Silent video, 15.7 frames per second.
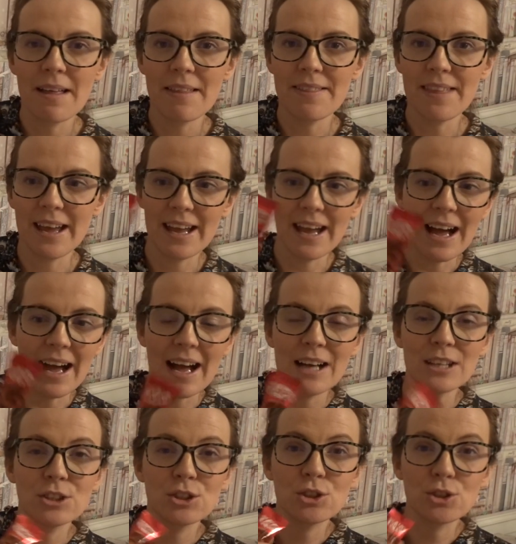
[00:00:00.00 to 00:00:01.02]
They
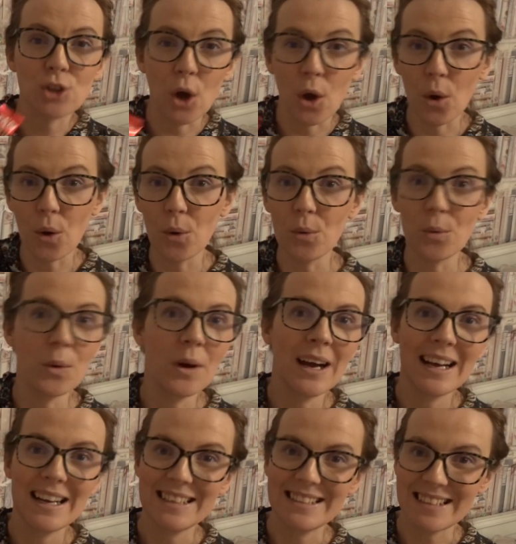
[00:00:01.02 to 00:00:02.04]
are so
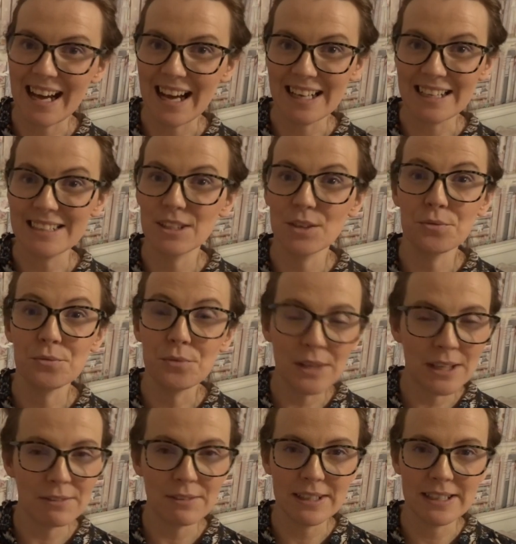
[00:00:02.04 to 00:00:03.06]
nice,
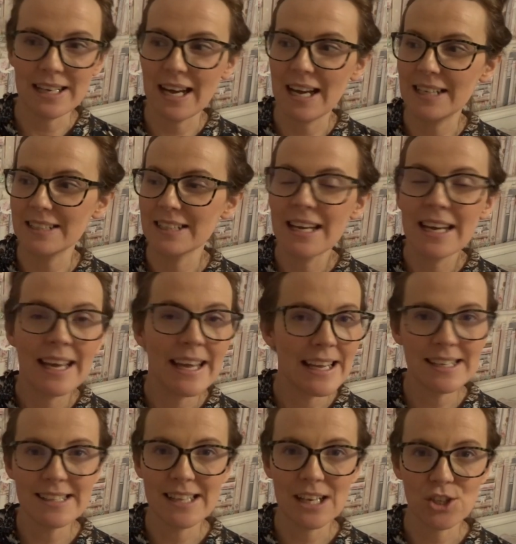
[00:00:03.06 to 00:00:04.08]
really, really nice.
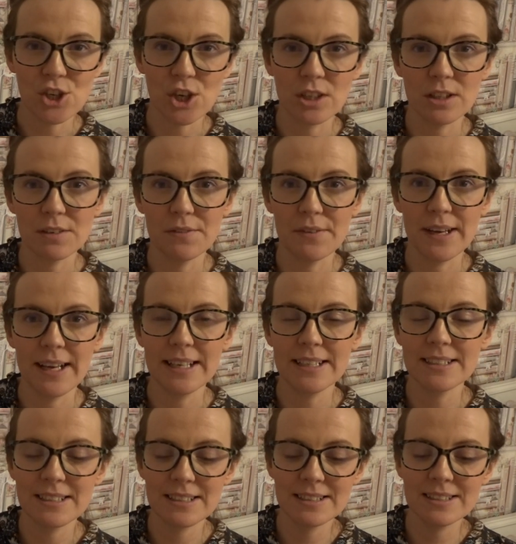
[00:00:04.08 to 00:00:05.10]
Hits that chocolate
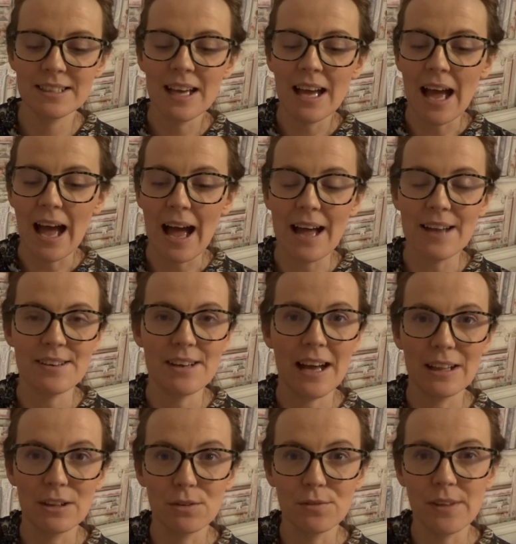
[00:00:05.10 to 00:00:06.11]
fix. And
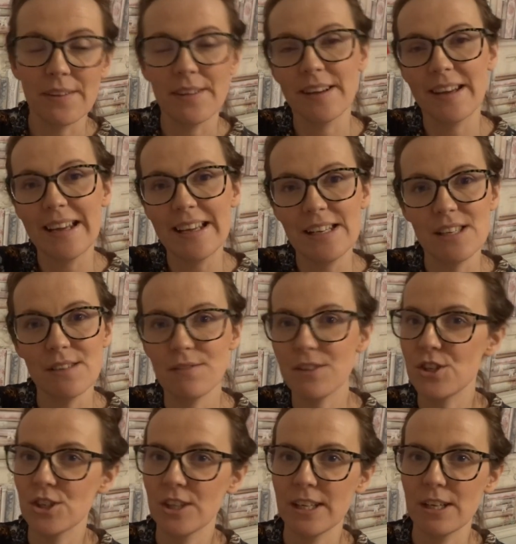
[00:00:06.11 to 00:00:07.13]
I love that they're
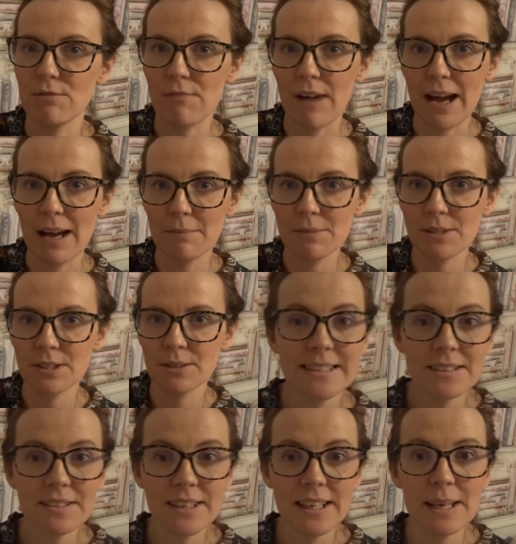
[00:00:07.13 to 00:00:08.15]
individually wrapped.
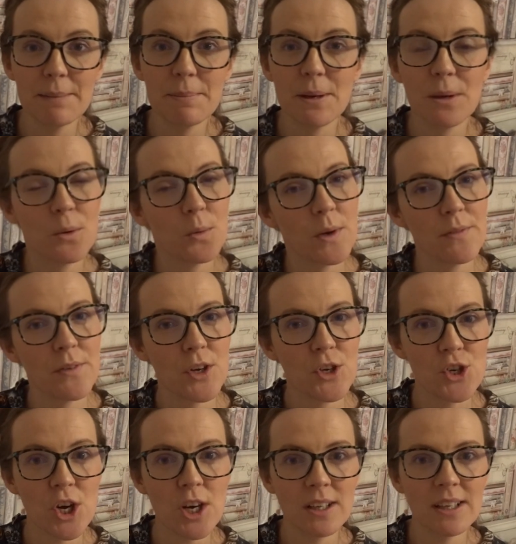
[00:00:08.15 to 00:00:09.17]
Still keeping with
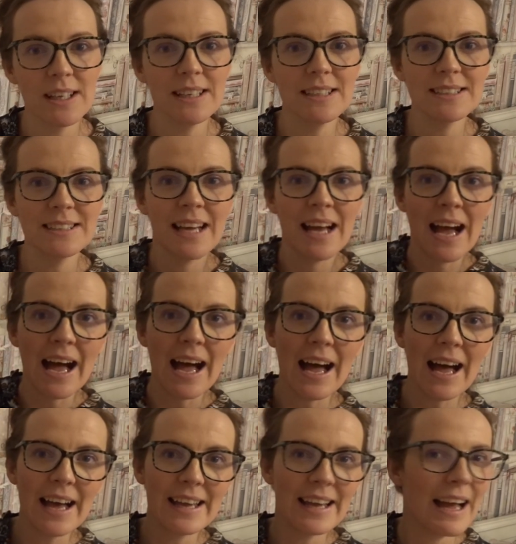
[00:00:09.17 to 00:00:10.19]
chocolates,
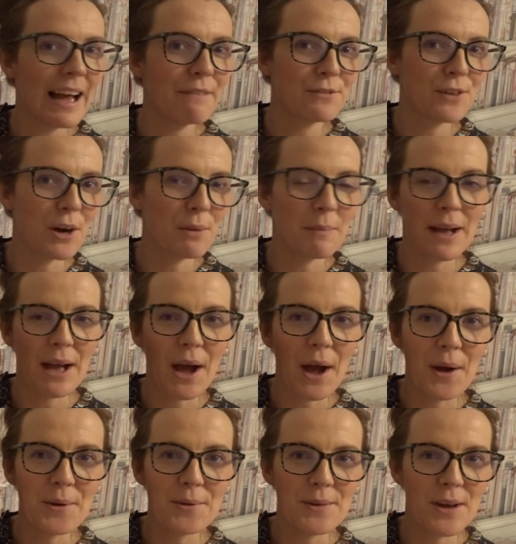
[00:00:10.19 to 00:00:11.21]
I have got my
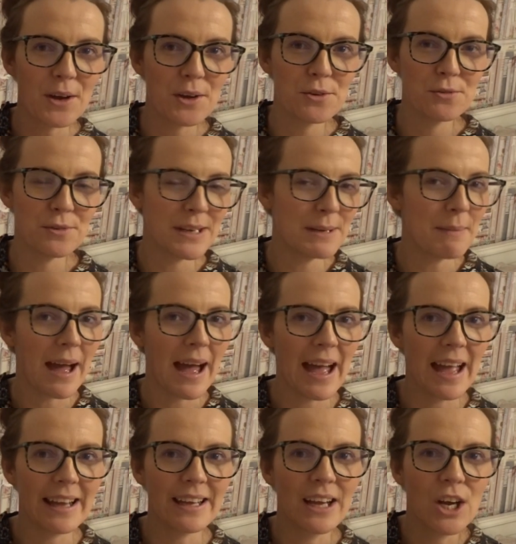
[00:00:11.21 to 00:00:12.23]
own cream
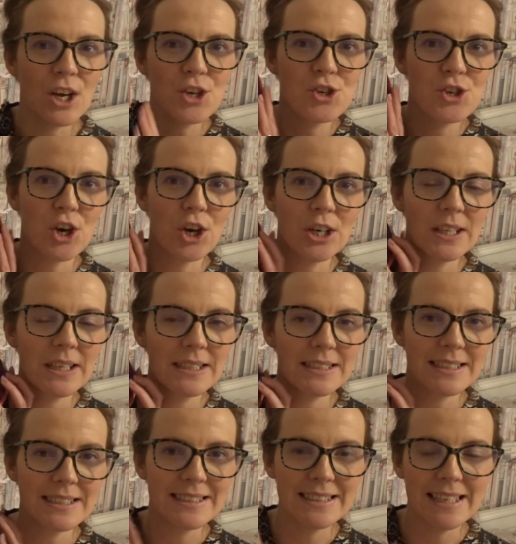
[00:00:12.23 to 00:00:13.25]
egg
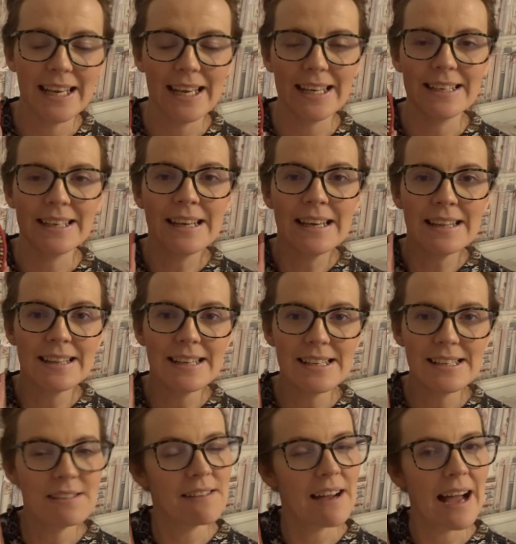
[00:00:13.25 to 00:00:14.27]
chocolate tin.
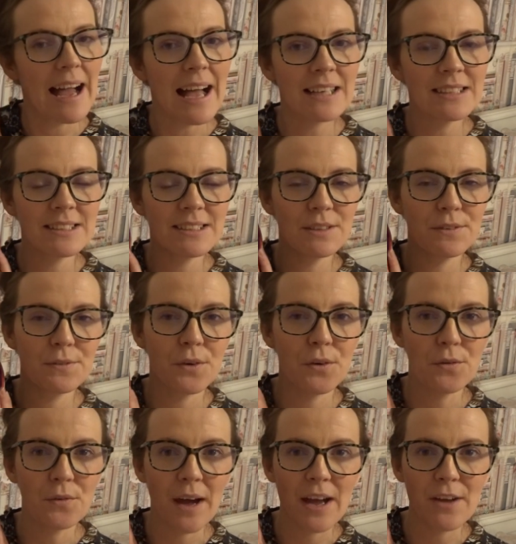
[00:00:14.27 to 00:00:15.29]
These are at Asda for
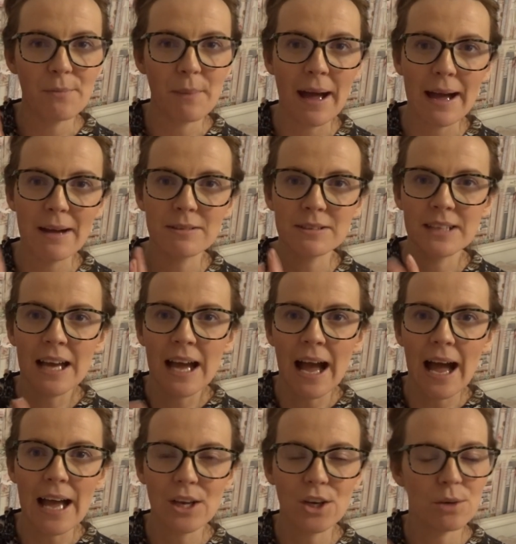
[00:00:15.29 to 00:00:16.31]
£5.
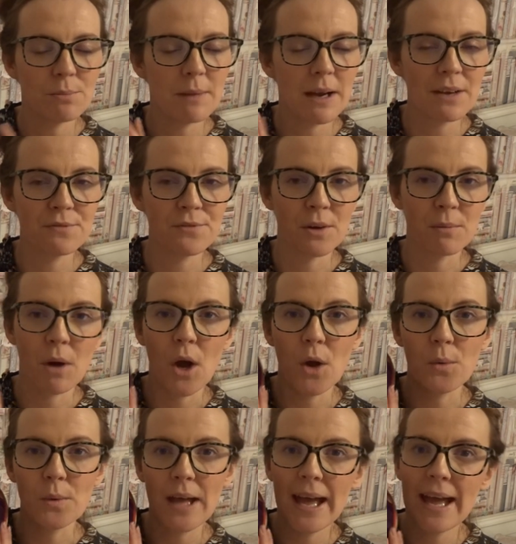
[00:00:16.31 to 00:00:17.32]
I got mine from
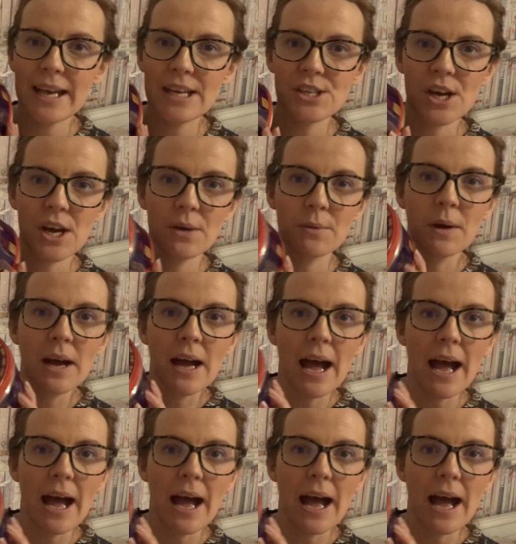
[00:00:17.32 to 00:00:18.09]
Ocado.